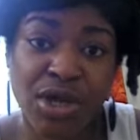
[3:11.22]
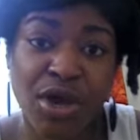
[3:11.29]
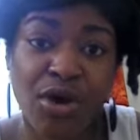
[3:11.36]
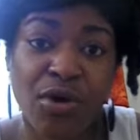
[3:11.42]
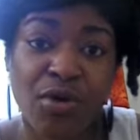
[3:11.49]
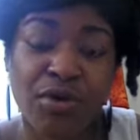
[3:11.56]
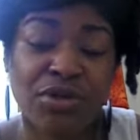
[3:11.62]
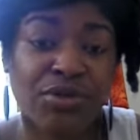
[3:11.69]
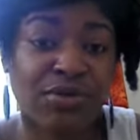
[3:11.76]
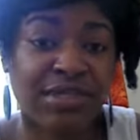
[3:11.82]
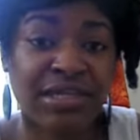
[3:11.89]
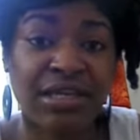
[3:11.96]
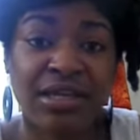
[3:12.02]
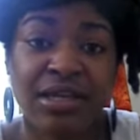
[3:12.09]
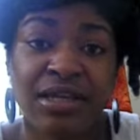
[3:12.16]
So you
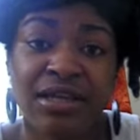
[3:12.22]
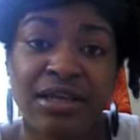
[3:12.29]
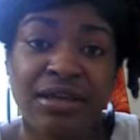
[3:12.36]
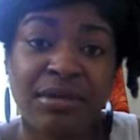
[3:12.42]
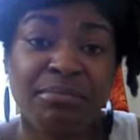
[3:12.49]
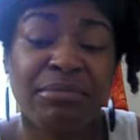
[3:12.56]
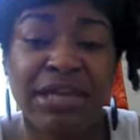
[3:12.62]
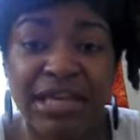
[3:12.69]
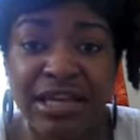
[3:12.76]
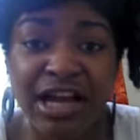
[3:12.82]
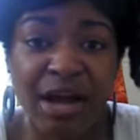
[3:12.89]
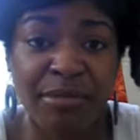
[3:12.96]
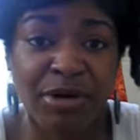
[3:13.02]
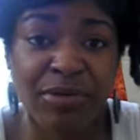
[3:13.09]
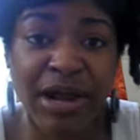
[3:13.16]
see me
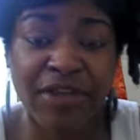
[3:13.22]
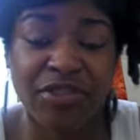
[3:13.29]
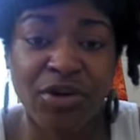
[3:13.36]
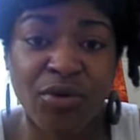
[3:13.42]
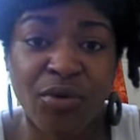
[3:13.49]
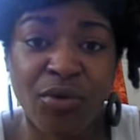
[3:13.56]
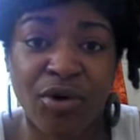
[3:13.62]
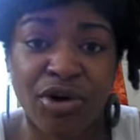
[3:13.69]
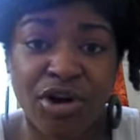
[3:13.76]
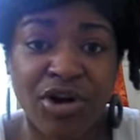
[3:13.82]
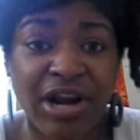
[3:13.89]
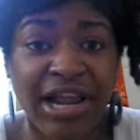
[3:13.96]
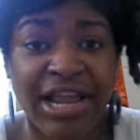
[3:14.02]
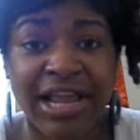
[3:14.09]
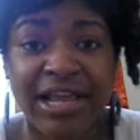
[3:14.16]
coming around the
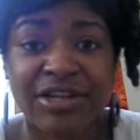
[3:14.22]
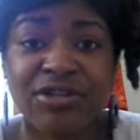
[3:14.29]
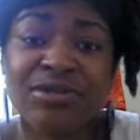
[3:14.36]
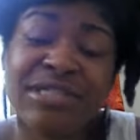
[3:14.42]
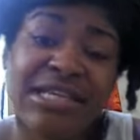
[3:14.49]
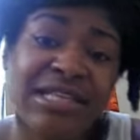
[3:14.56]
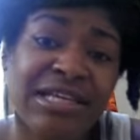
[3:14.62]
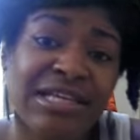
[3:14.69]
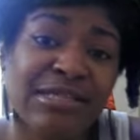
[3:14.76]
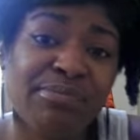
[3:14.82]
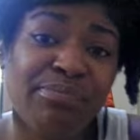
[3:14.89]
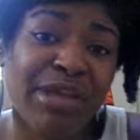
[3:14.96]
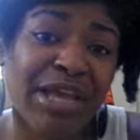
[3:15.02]
corner and you see these